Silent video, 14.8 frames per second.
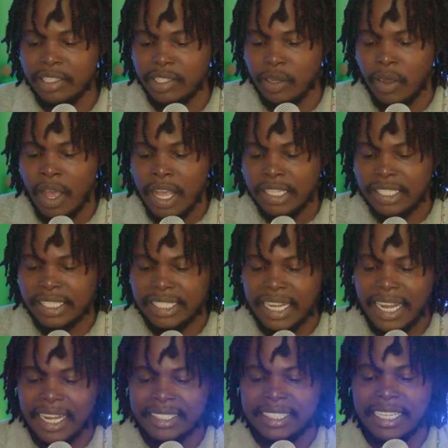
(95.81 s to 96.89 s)
So
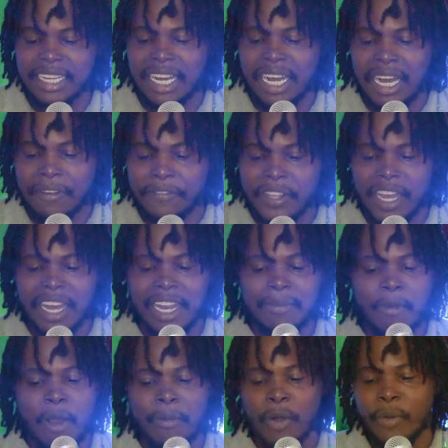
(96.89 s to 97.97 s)
starting off the
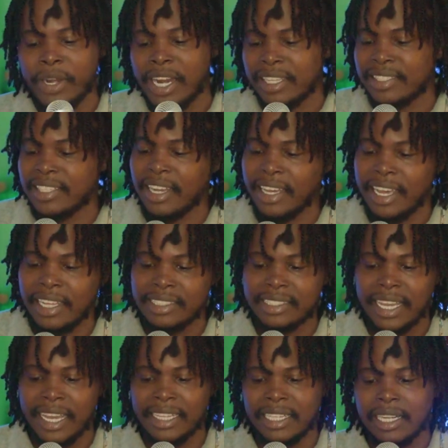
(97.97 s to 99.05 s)
album with a song
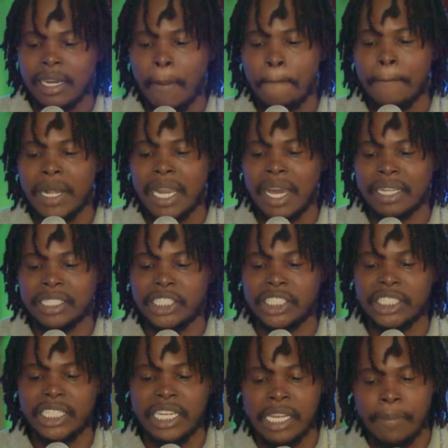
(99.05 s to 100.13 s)
entitled Black
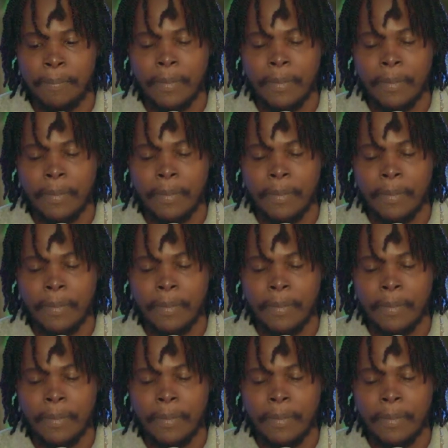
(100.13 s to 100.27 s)
Sheep.